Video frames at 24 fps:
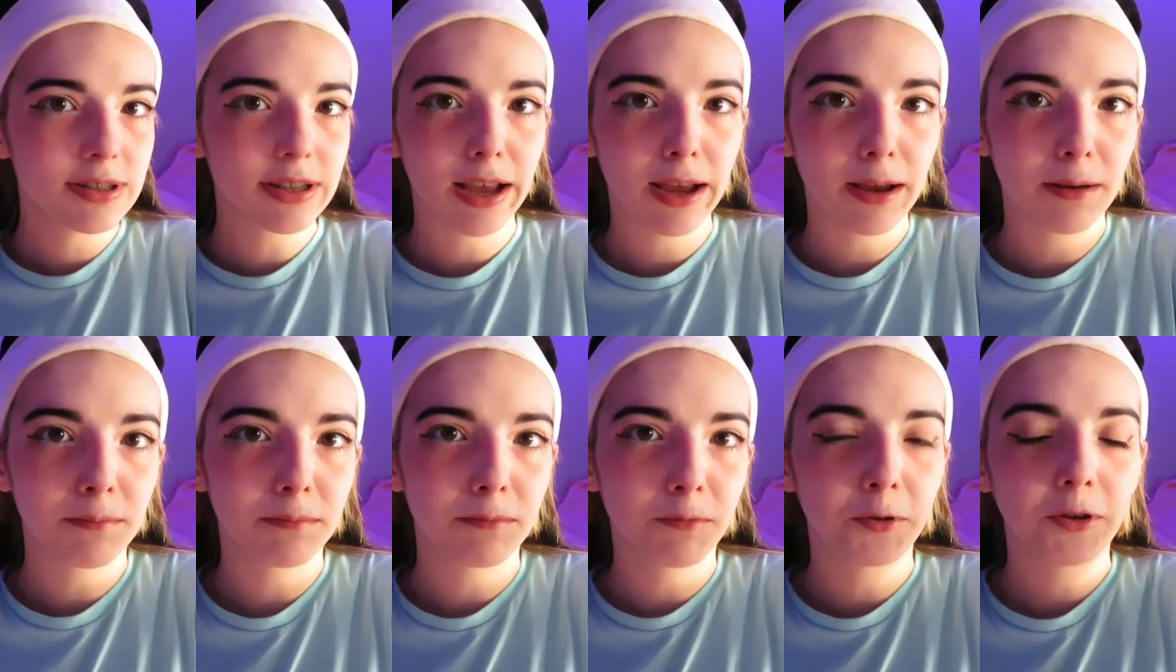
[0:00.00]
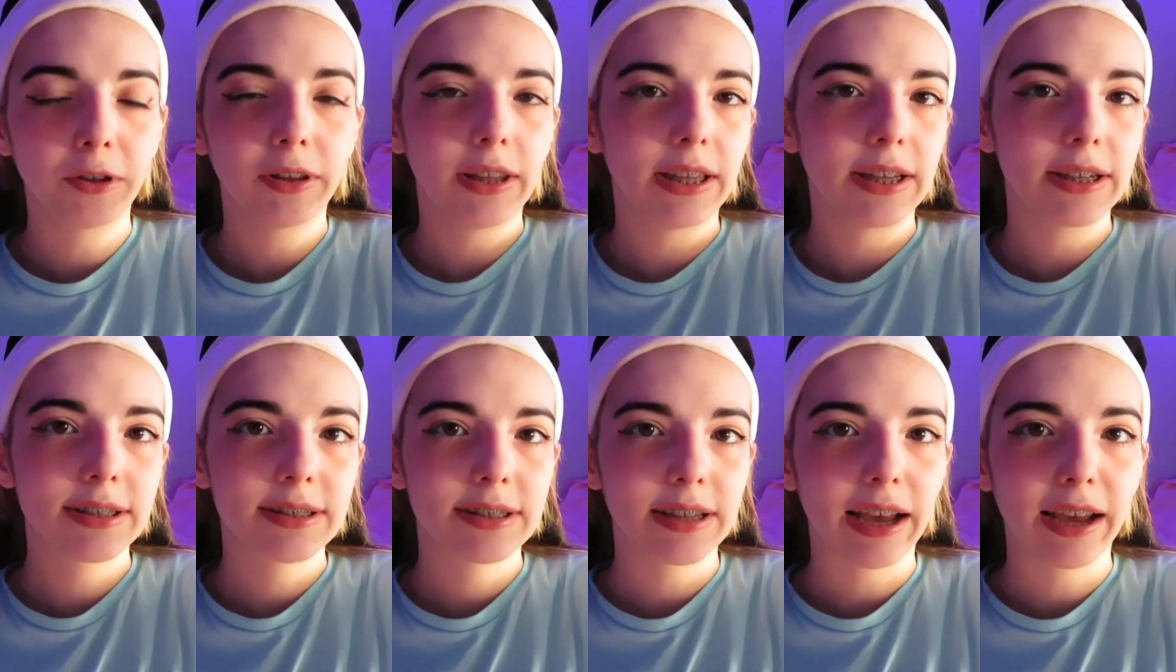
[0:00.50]
I'm really
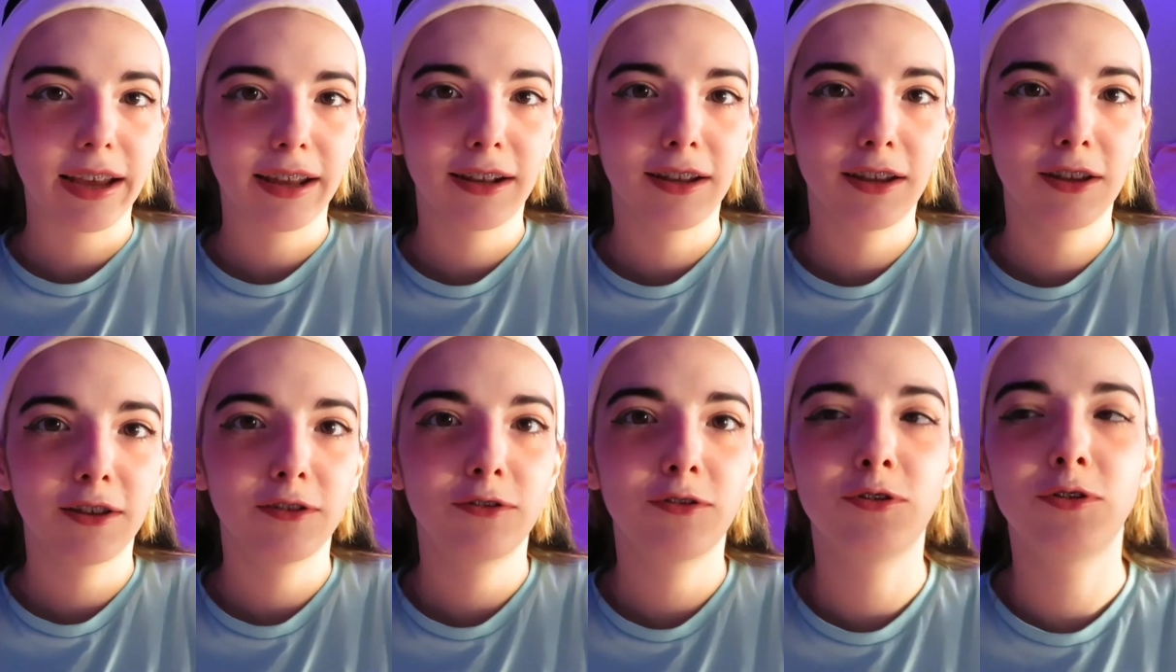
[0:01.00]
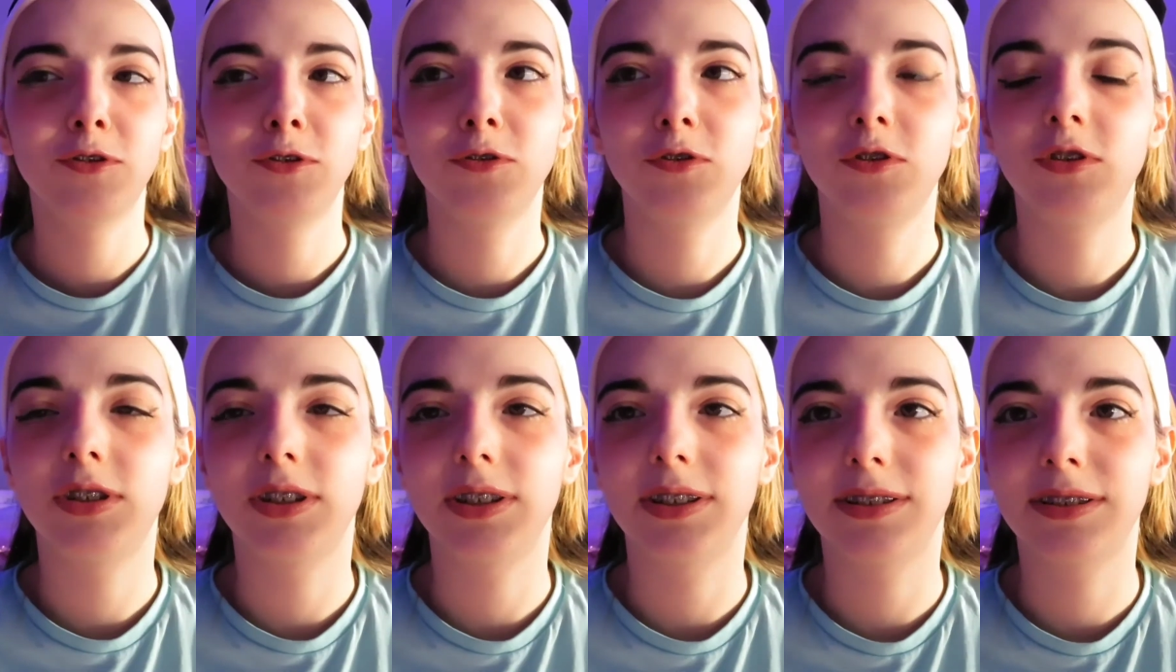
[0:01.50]
excited to
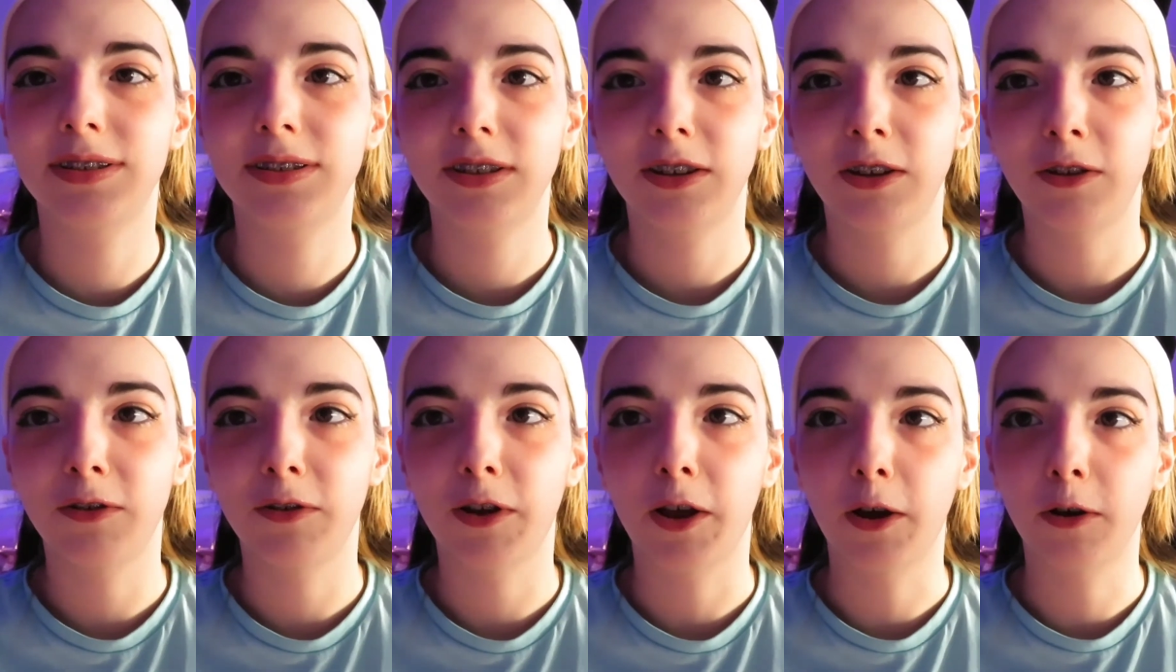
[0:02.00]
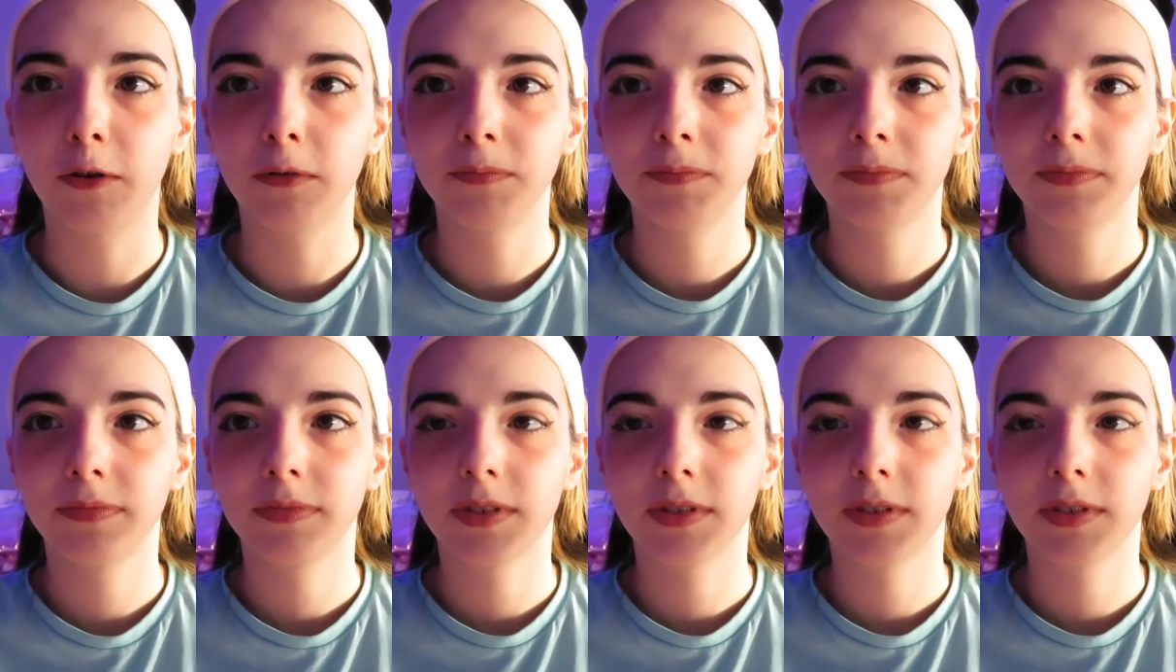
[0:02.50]
just, you know,